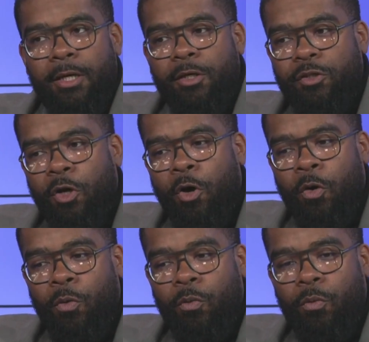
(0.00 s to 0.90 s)

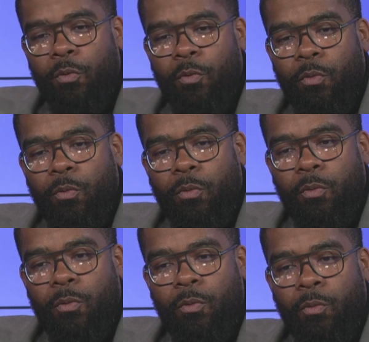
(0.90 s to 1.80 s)
So
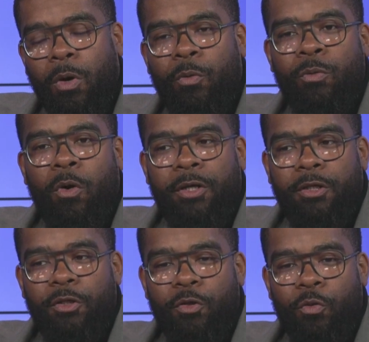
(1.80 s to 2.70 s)
what we wanted
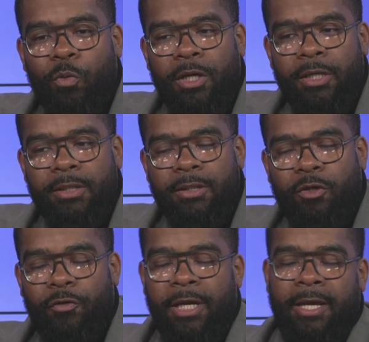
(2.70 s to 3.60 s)
to do was
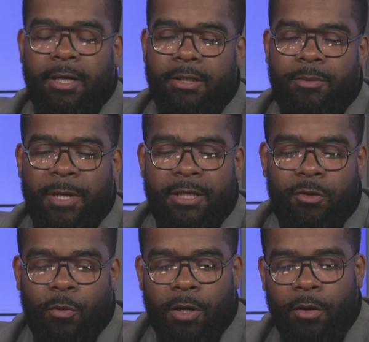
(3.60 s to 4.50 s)
create a
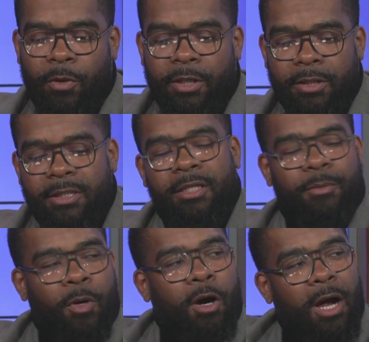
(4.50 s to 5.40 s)
space where we could set the
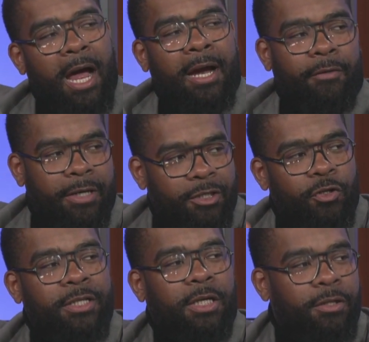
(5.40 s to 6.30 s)
bar higher and
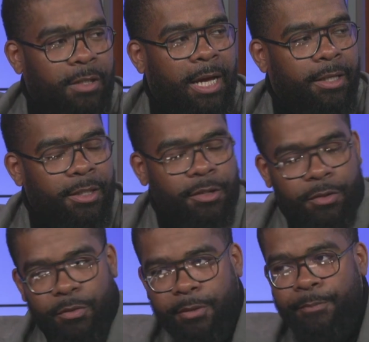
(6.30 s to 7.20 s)
address underlying
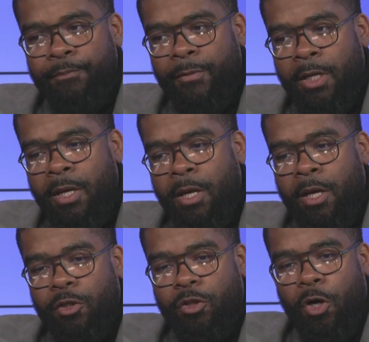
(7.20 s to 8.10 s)
issues.
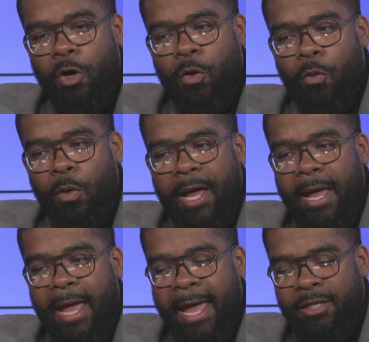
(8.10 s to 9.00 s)
So
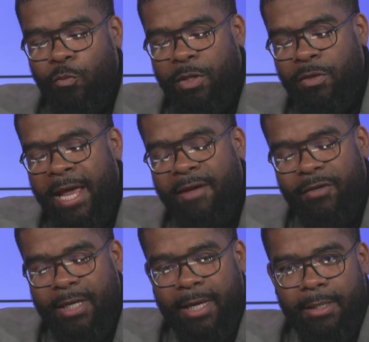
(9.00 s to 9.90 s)
as we
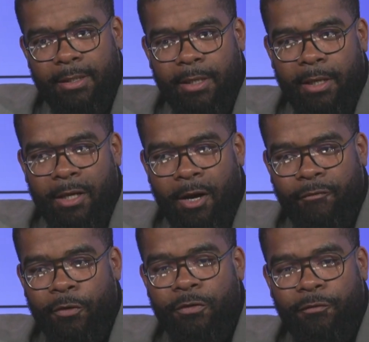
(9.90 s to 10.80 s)
navigated in our
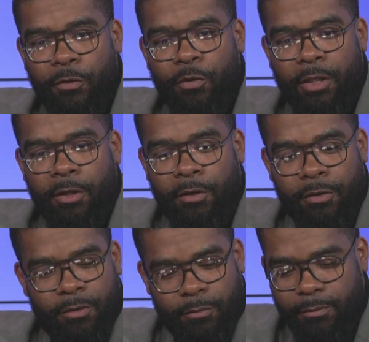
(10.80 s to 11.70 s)
first few years,